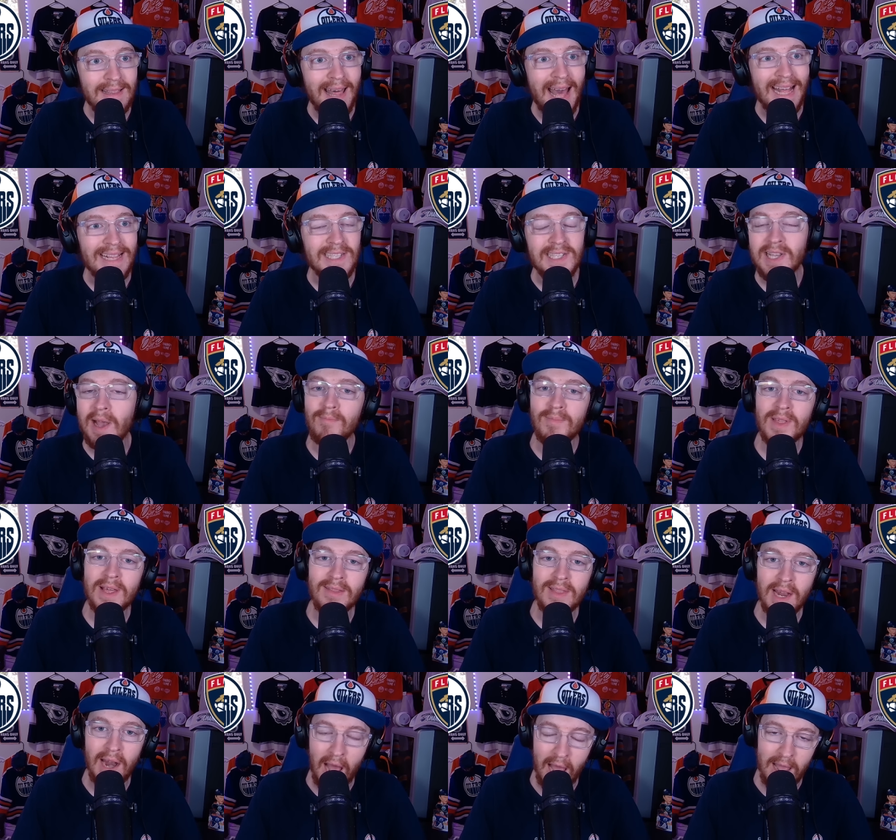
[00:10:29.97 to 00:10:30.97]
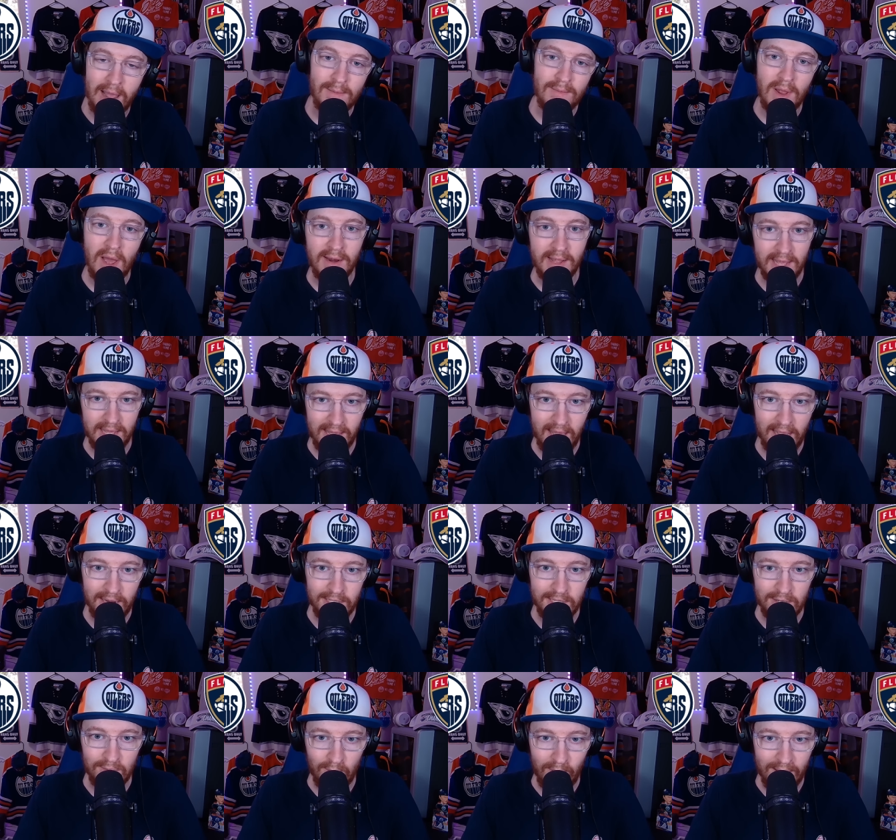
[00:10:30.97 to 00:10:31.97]
something that I am not
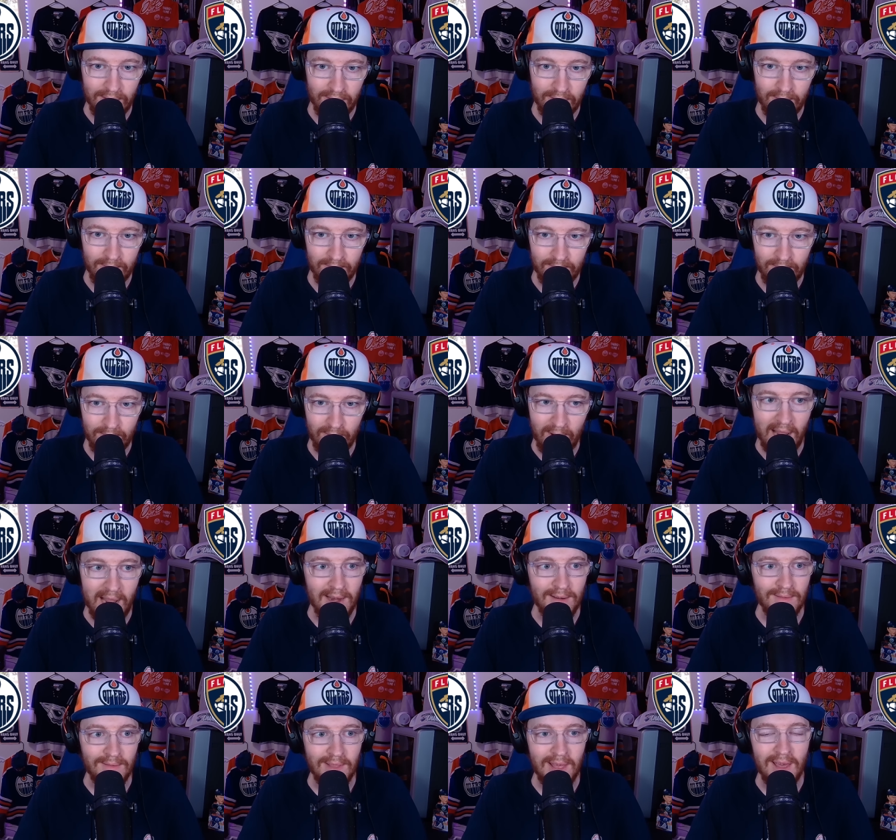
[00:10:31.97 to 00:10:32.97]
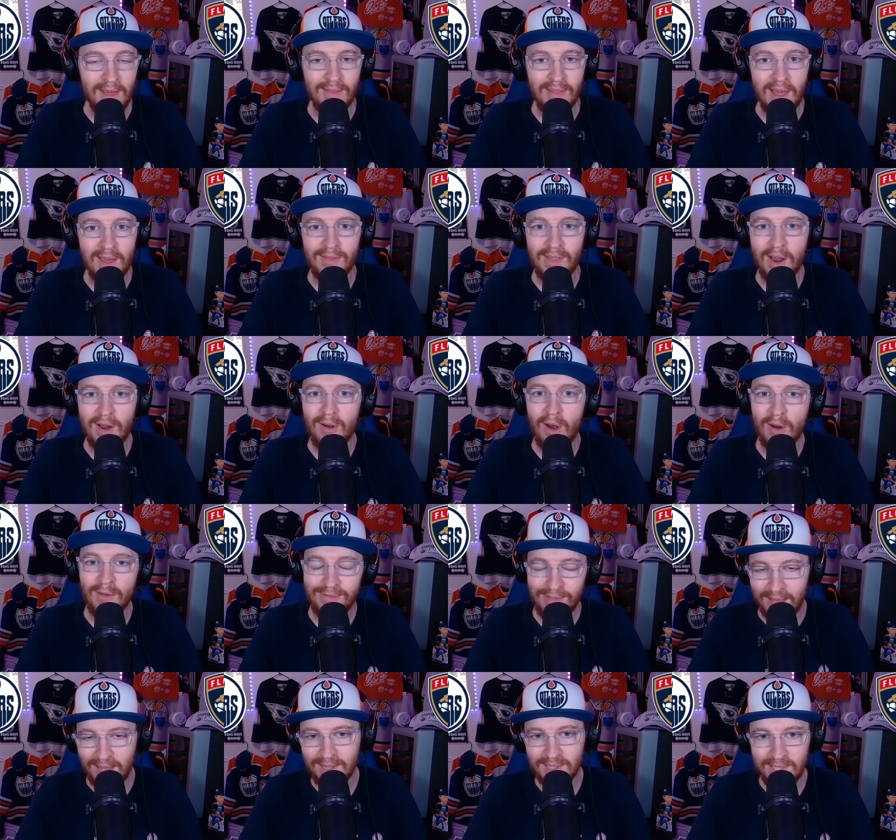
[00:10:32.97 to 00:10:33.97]
engaging with, right? There are
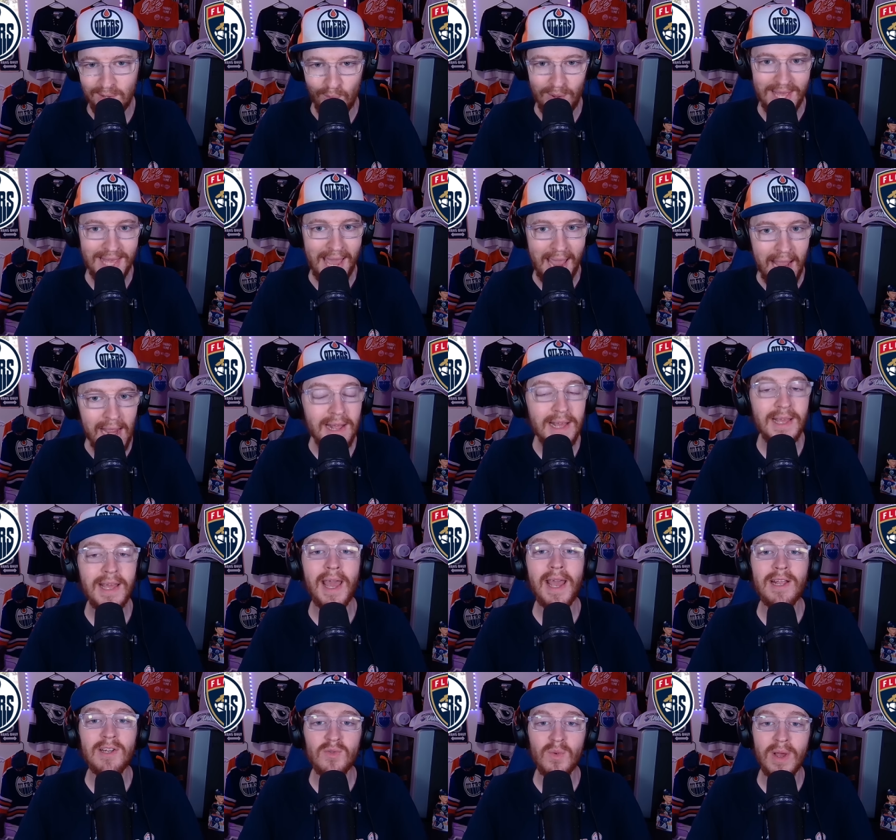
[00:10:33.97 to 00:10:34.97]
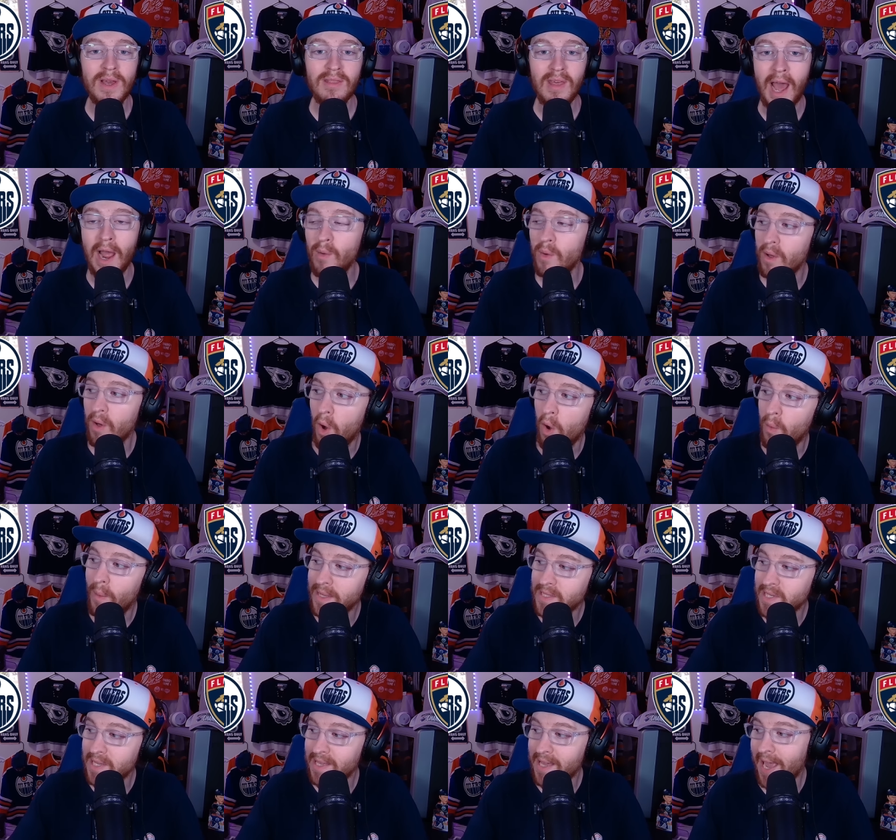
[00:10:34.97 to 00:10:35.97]
things that we can engage with. I will
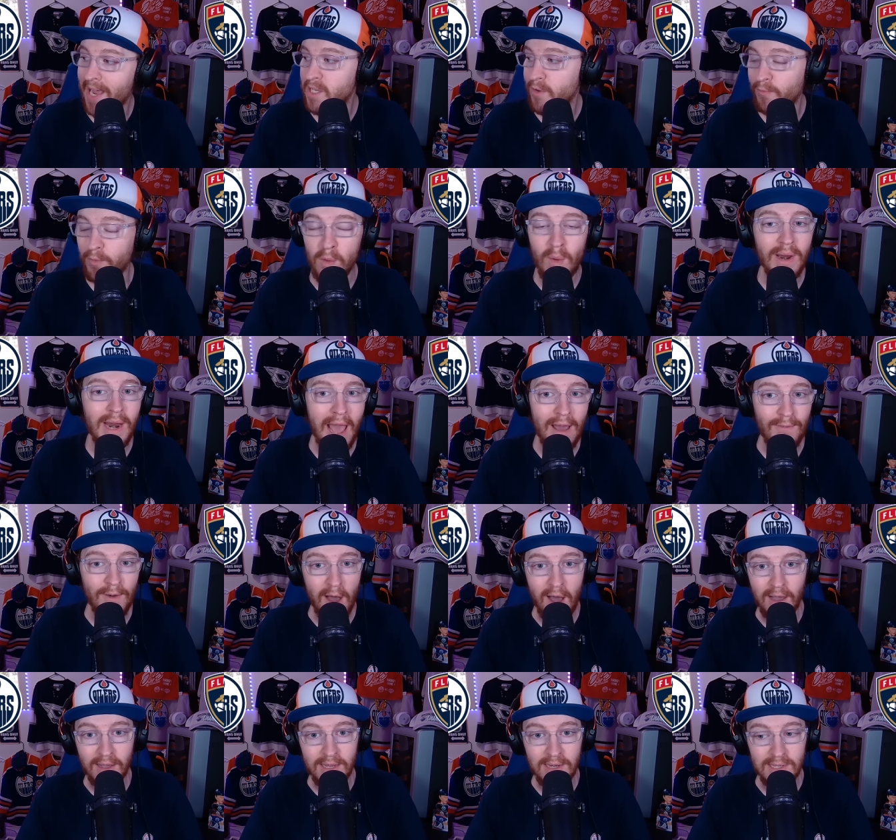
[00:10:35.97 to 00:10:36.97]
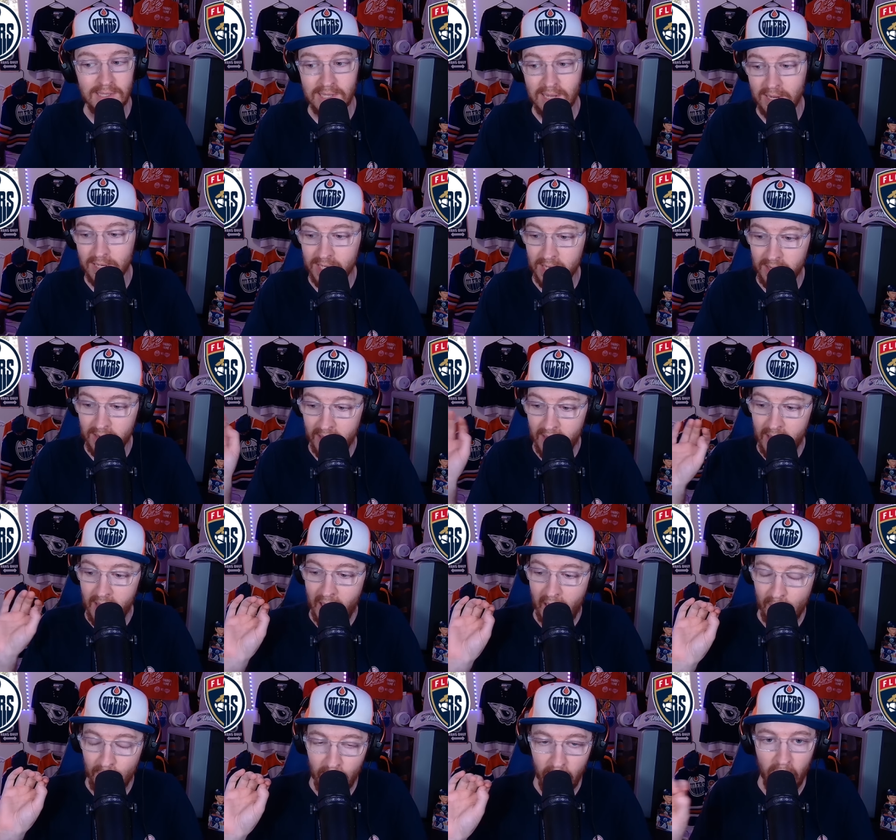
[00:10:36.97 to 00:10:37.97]
always engage. If you want to have a hockey discussion,
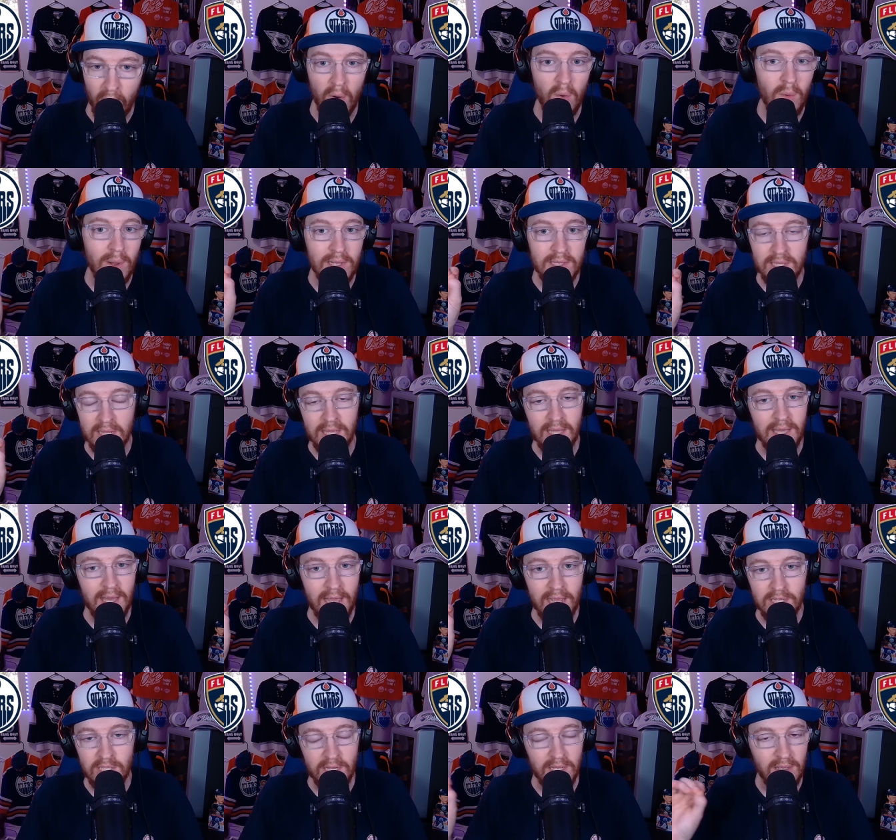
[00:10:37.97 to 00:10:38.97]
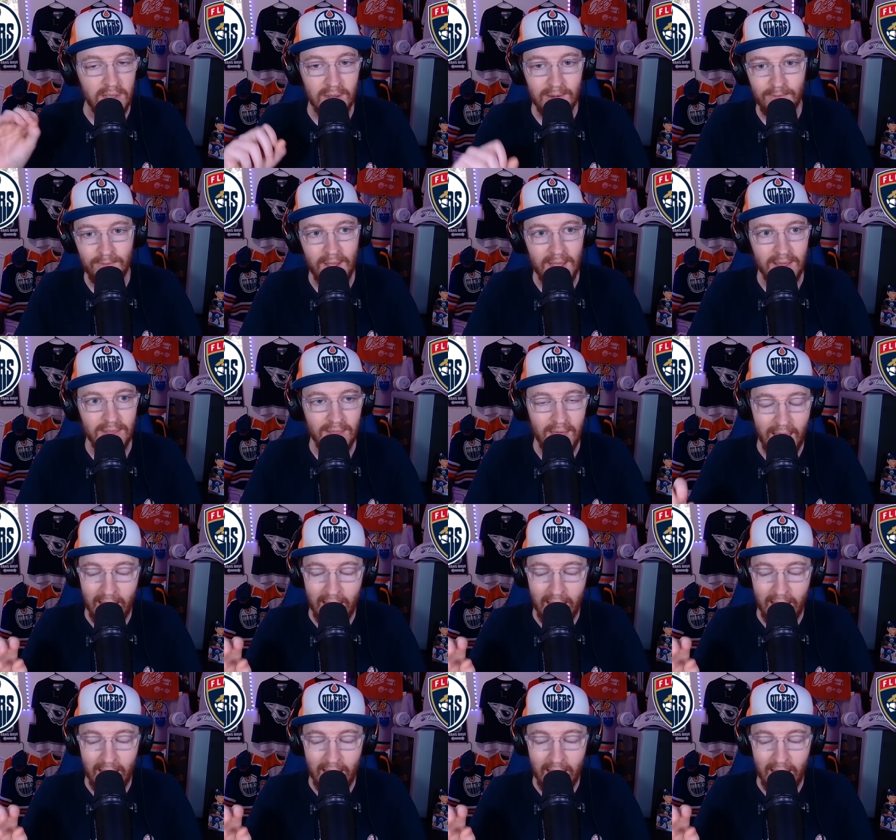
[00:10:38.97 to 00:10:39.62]
I will always engage in good faith.